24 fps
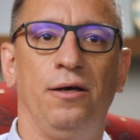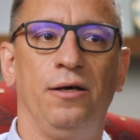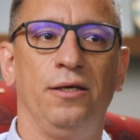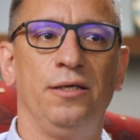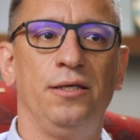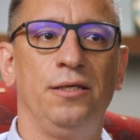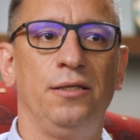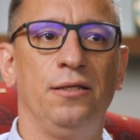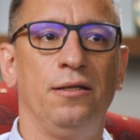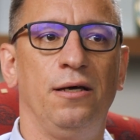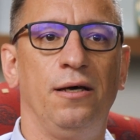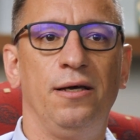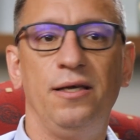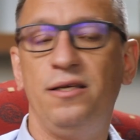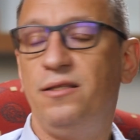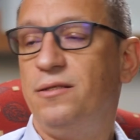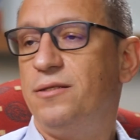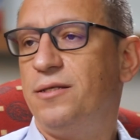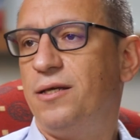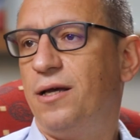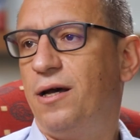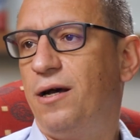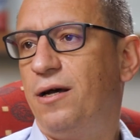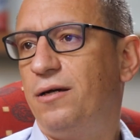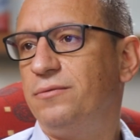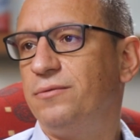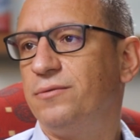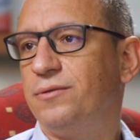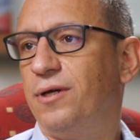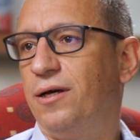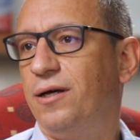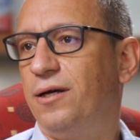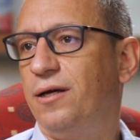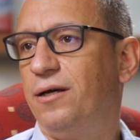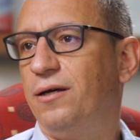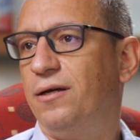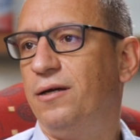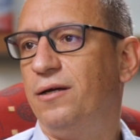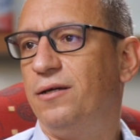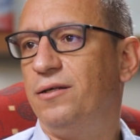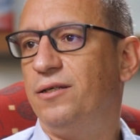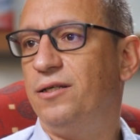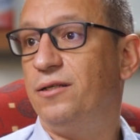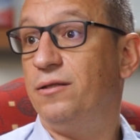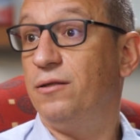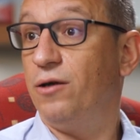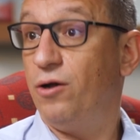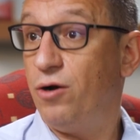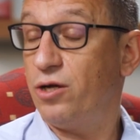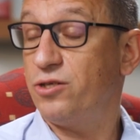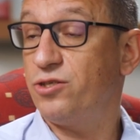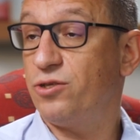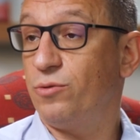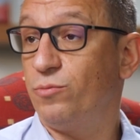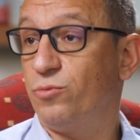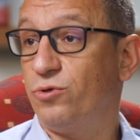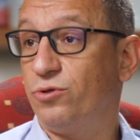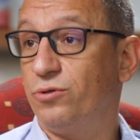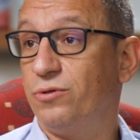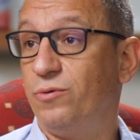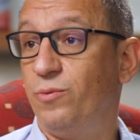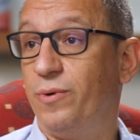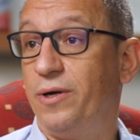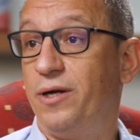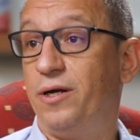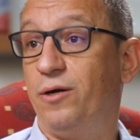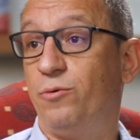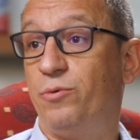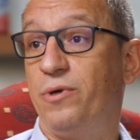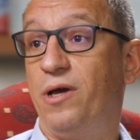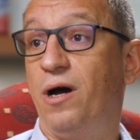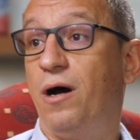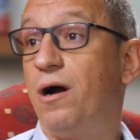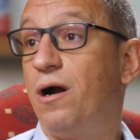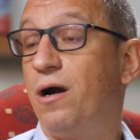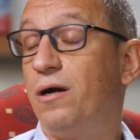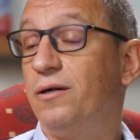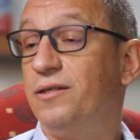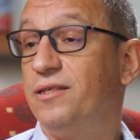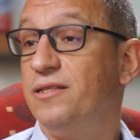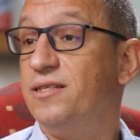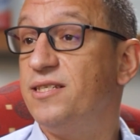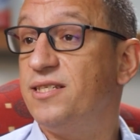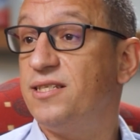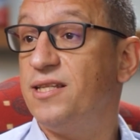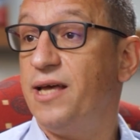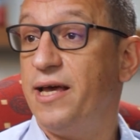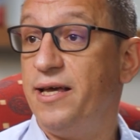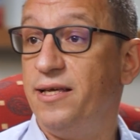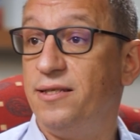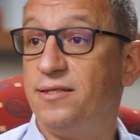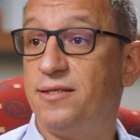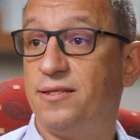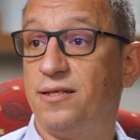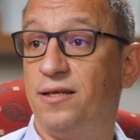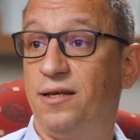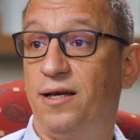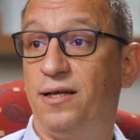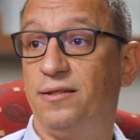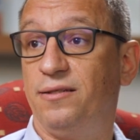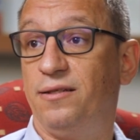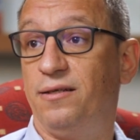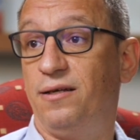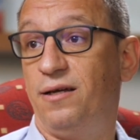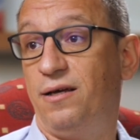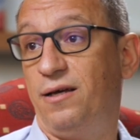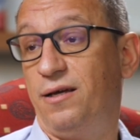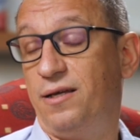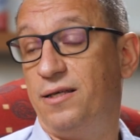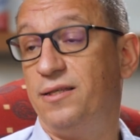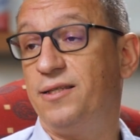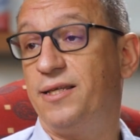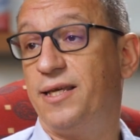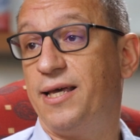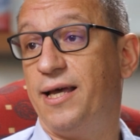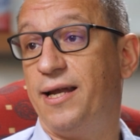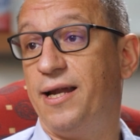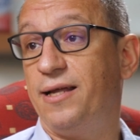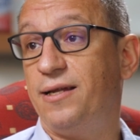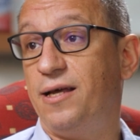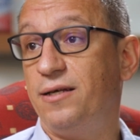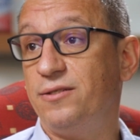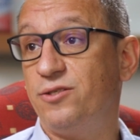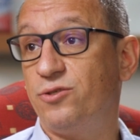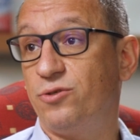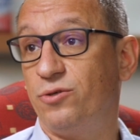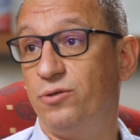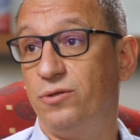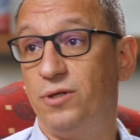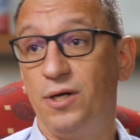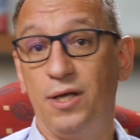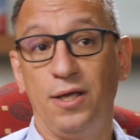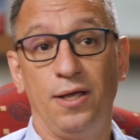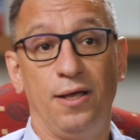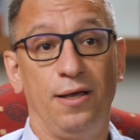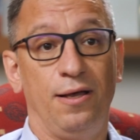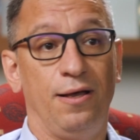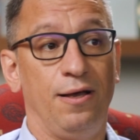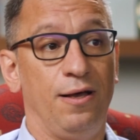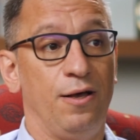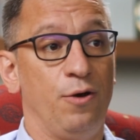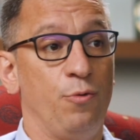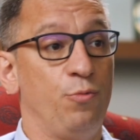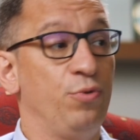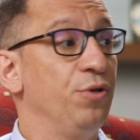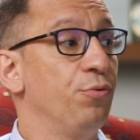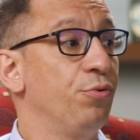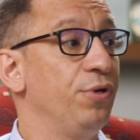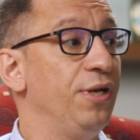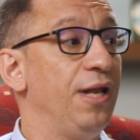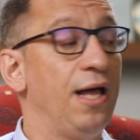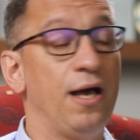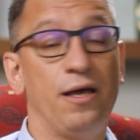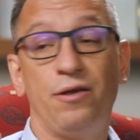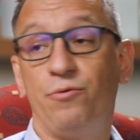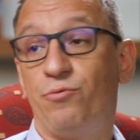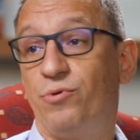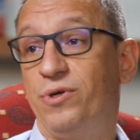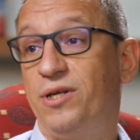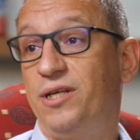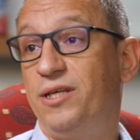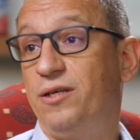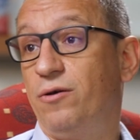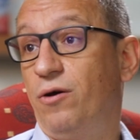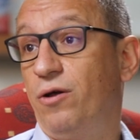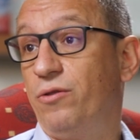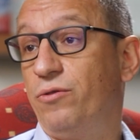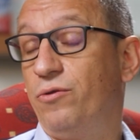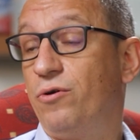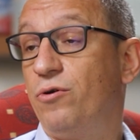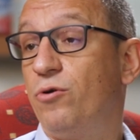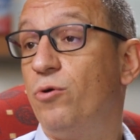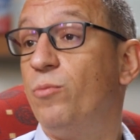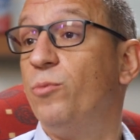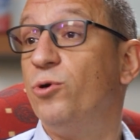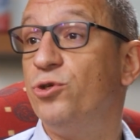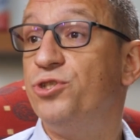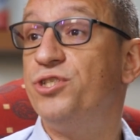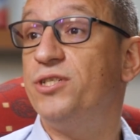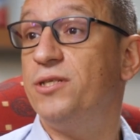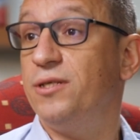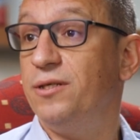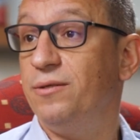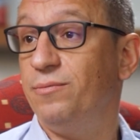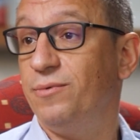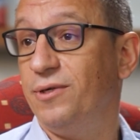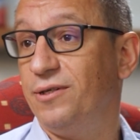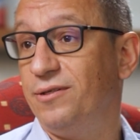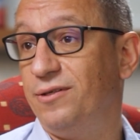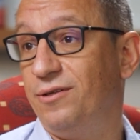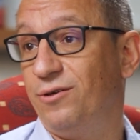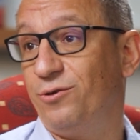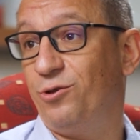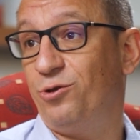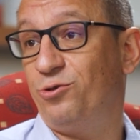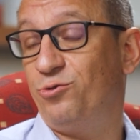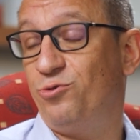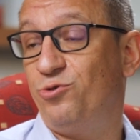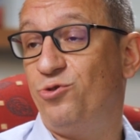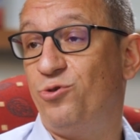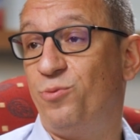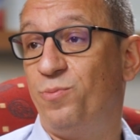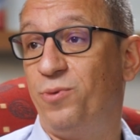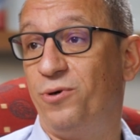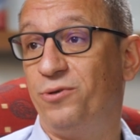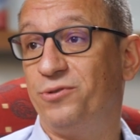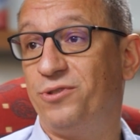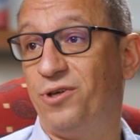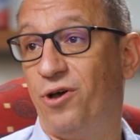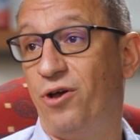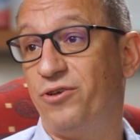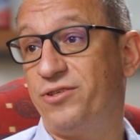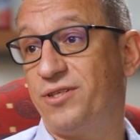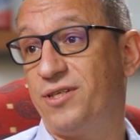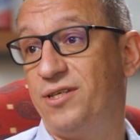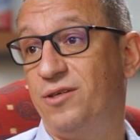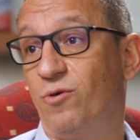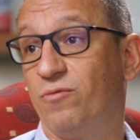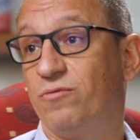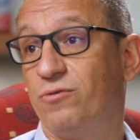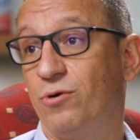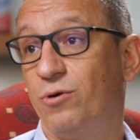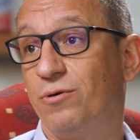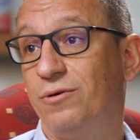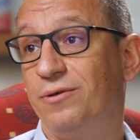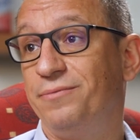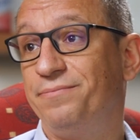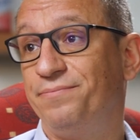in India, in Luxembourg, where we are, in States and in Canada. So we rely really on the global team in order to support Husky overall.